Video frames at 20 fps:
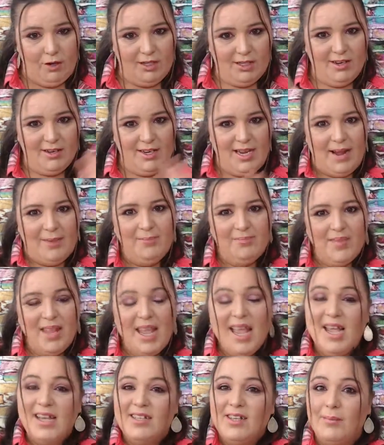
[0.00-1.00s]
So yeah,
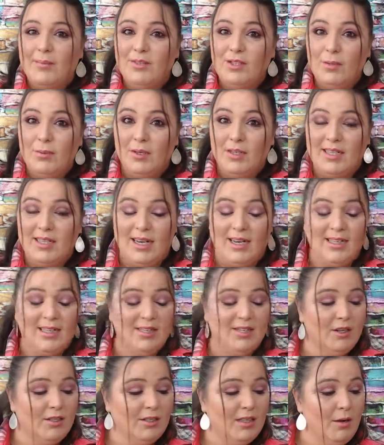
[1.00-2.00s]
so I'm super excited to
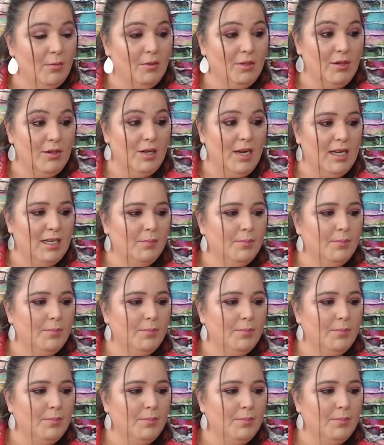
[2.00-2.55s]
start that with you guys.